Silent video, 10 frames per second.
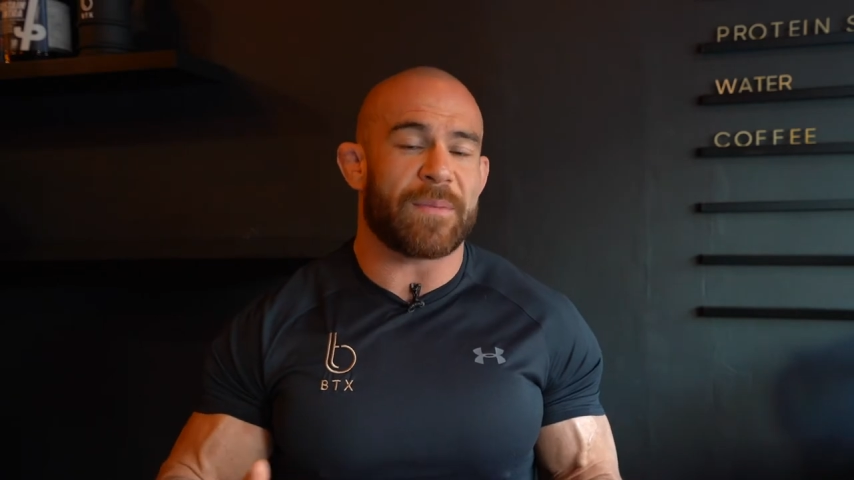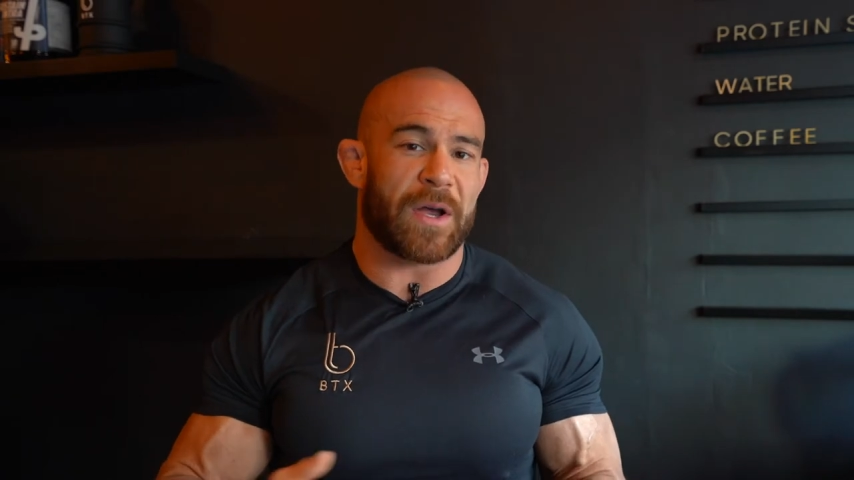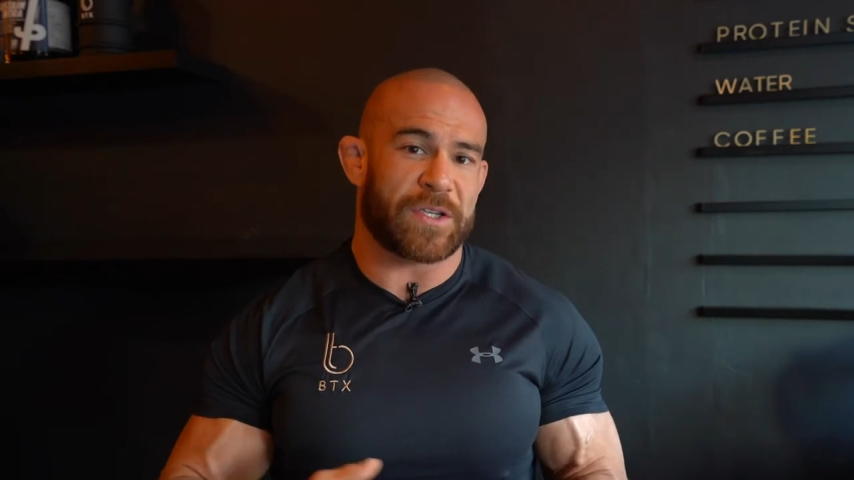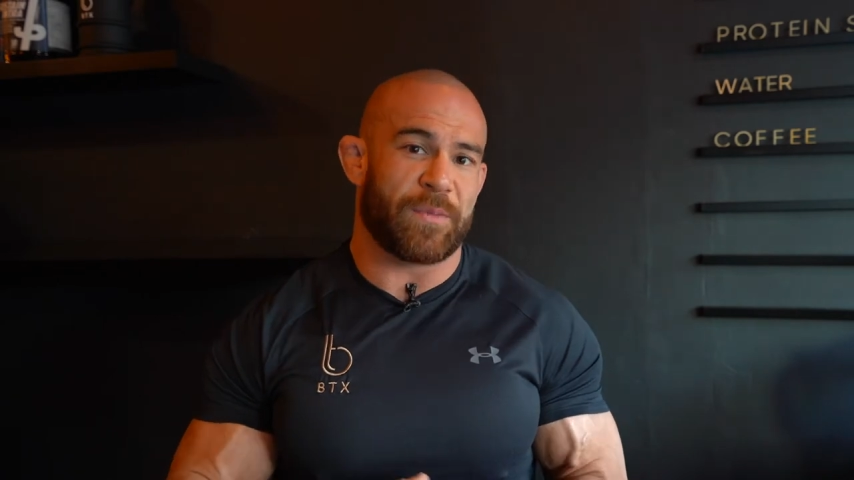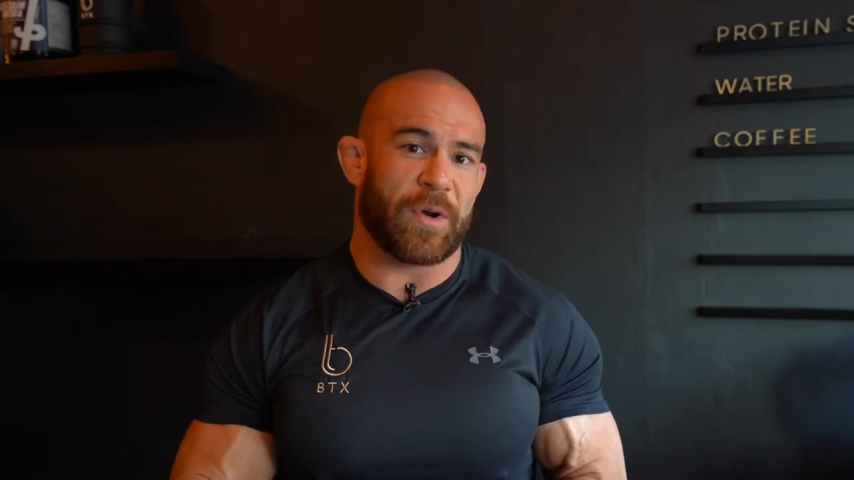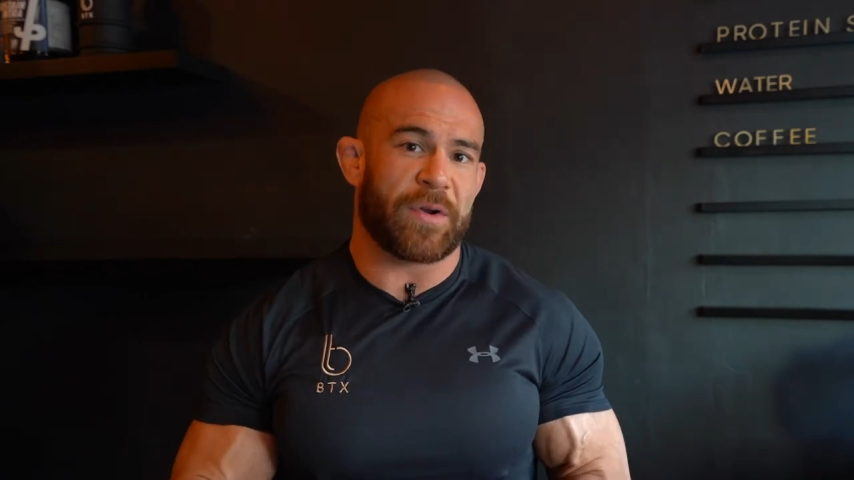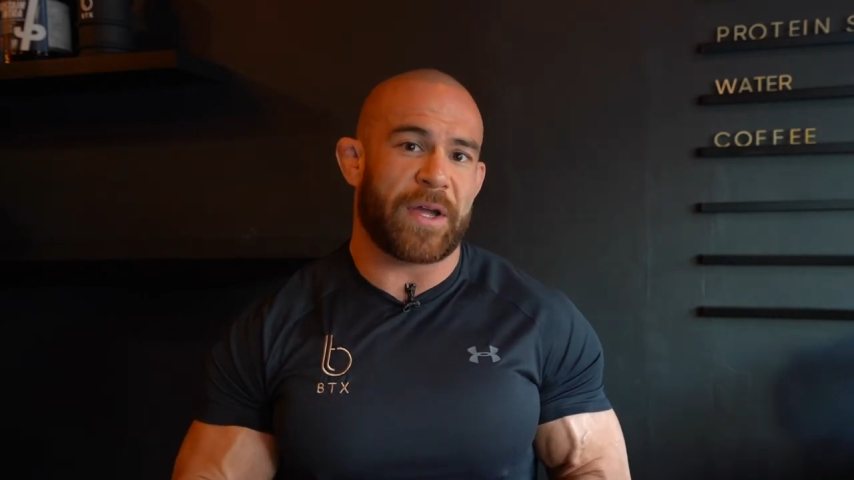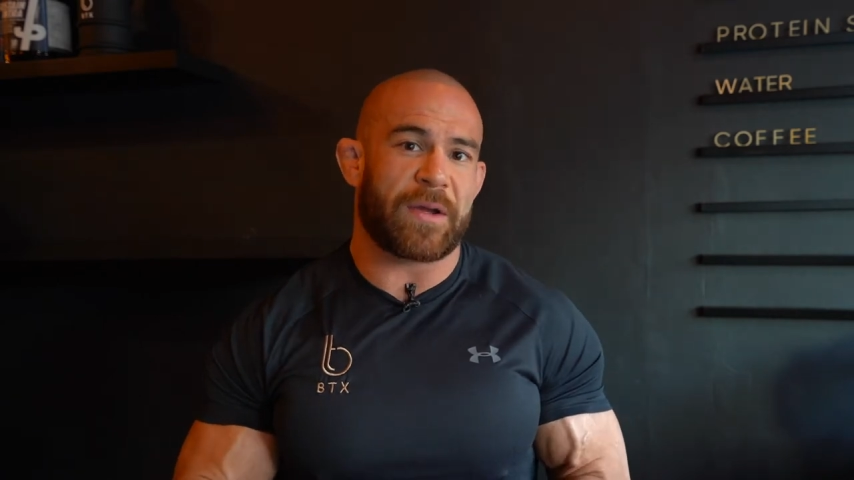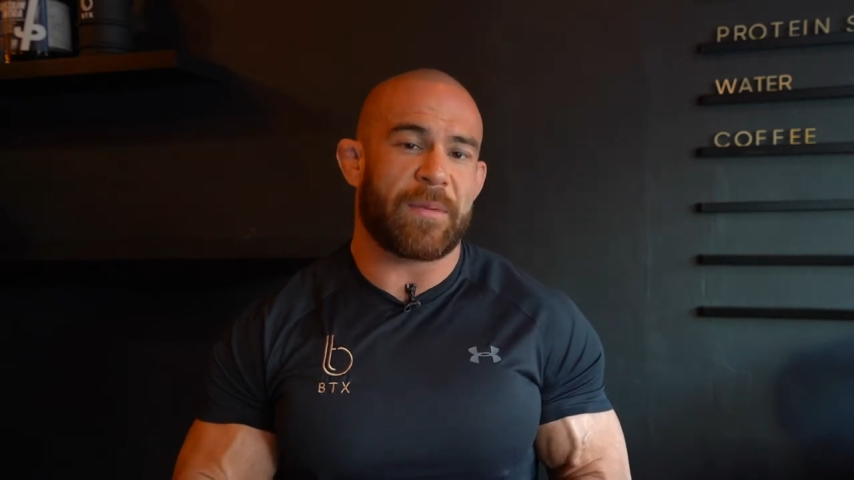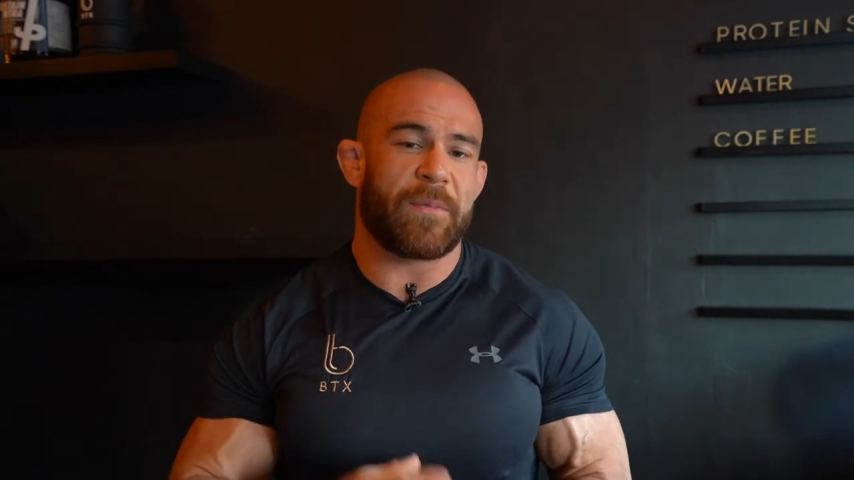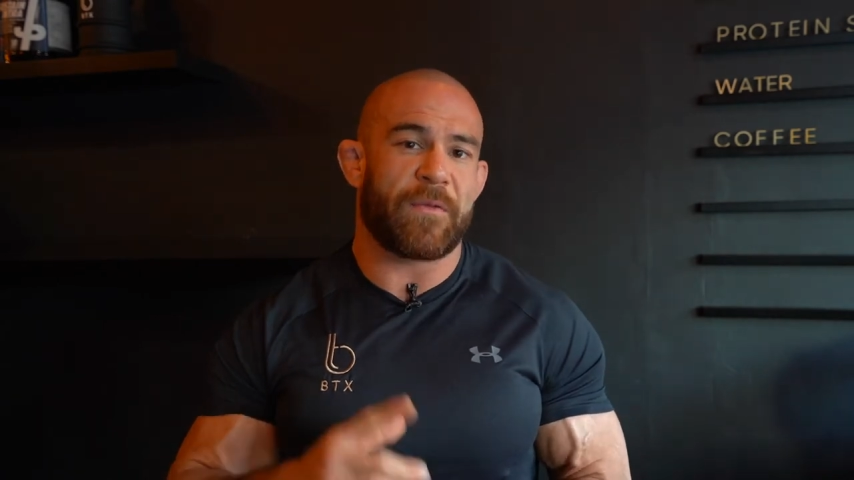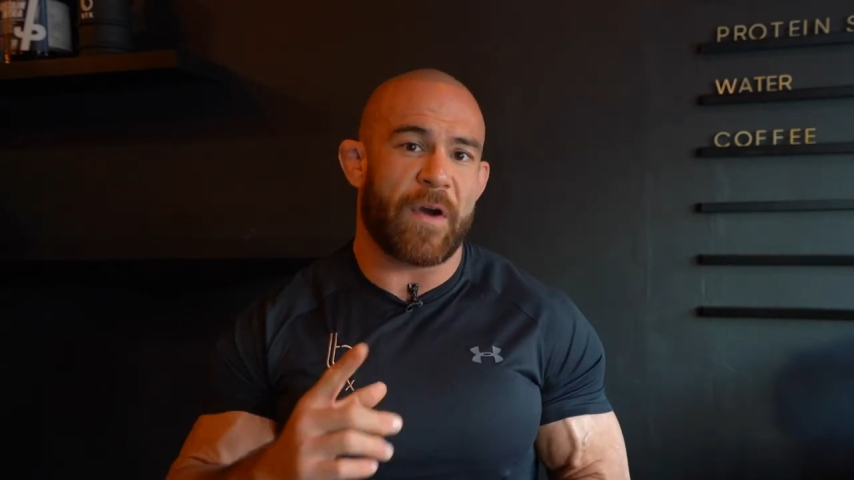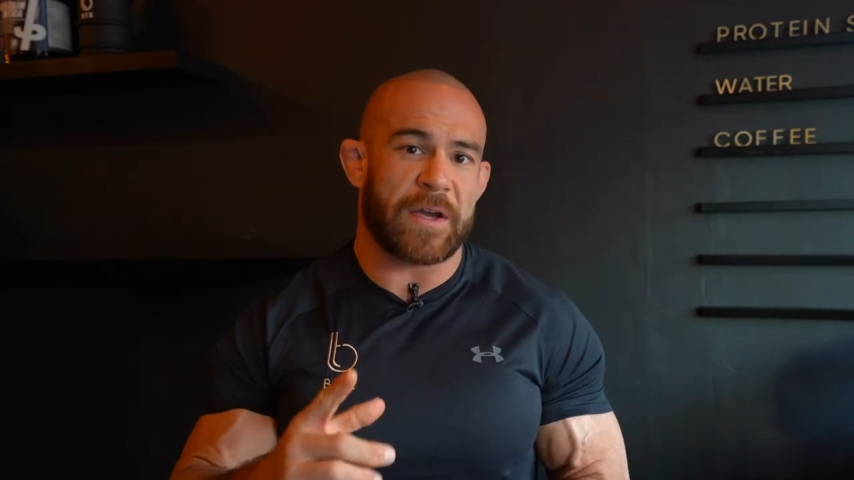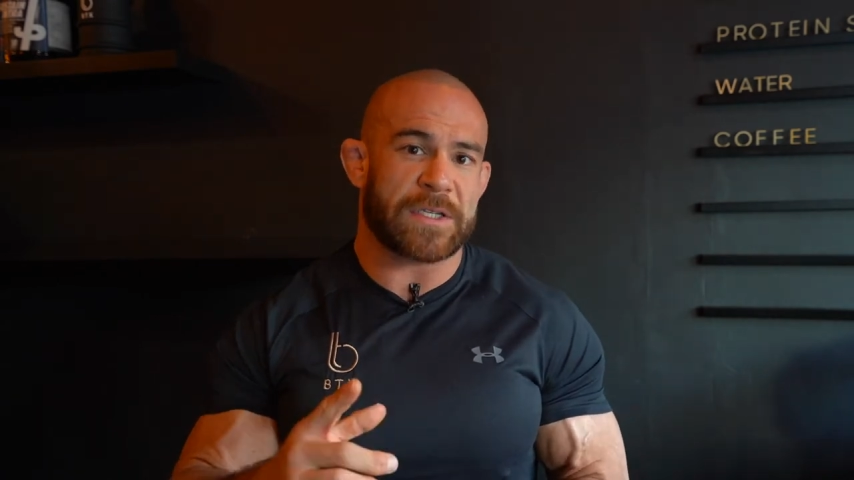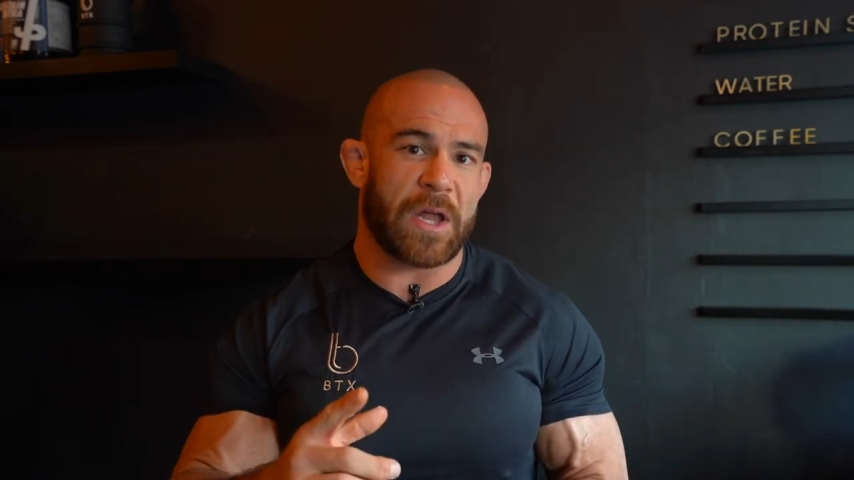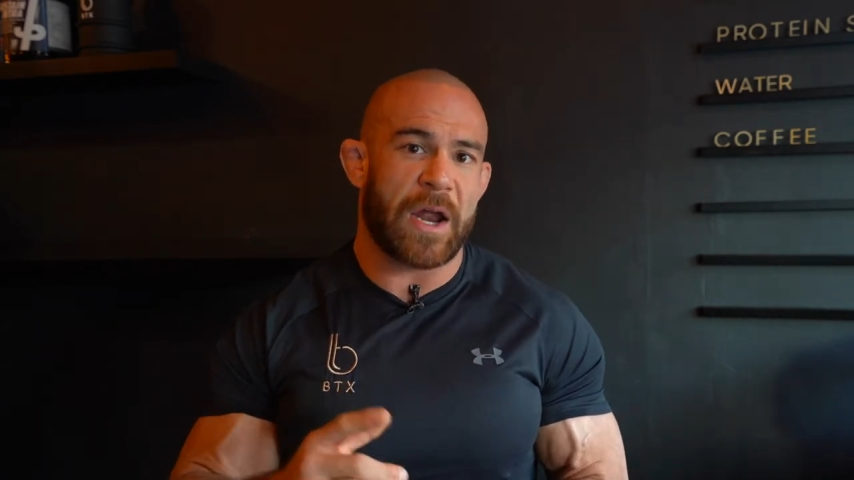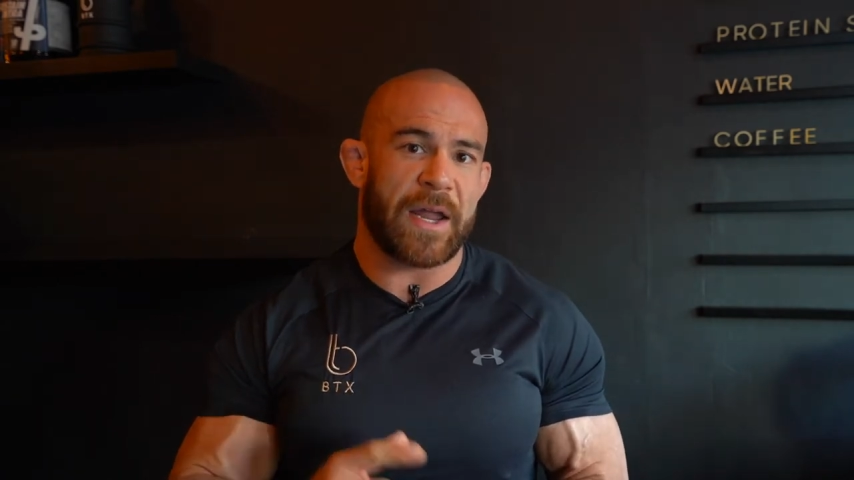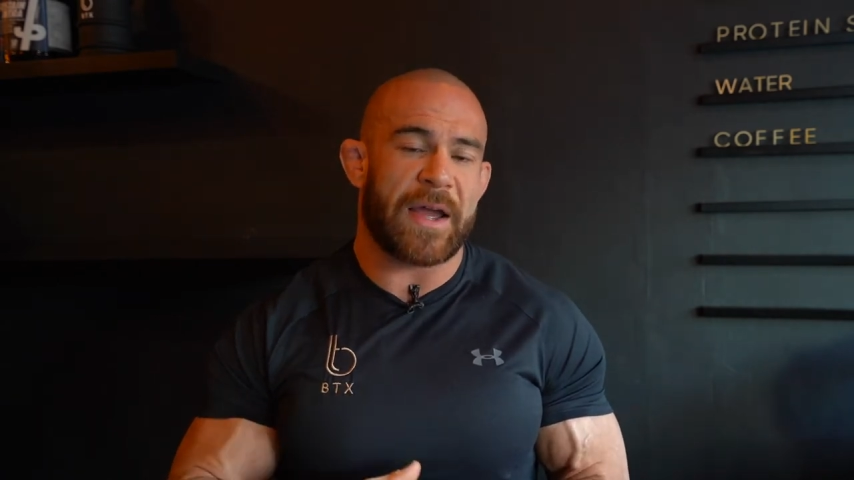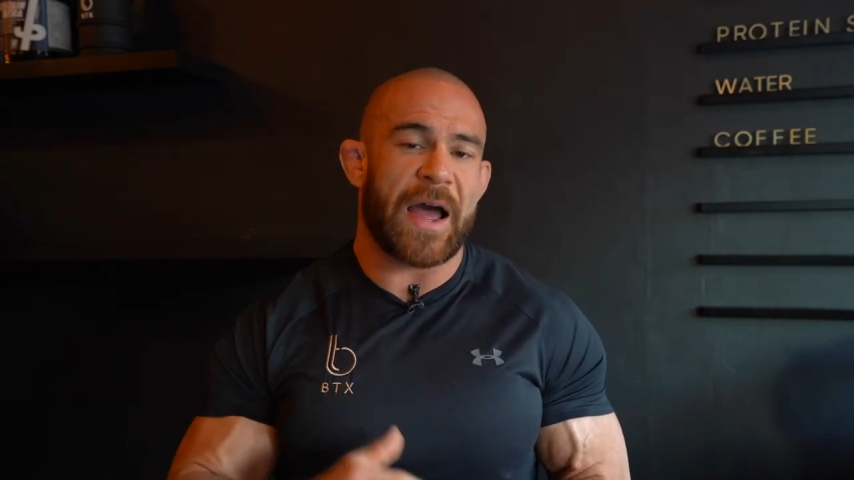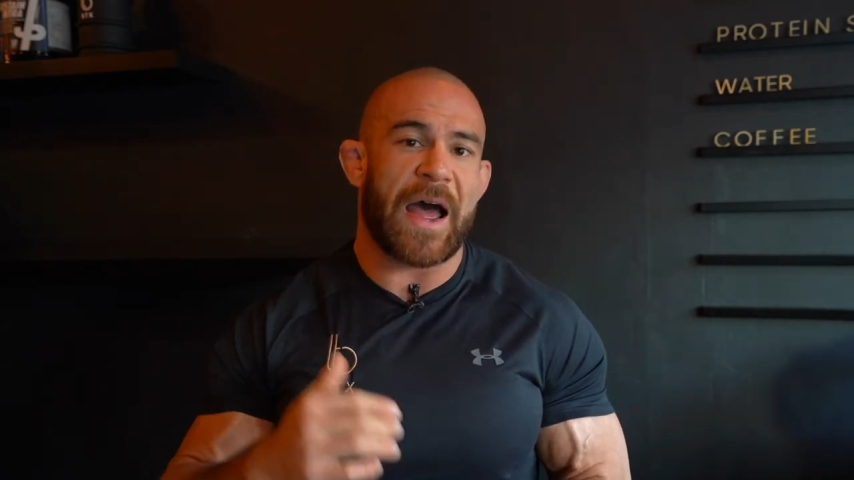muscle building very slightly.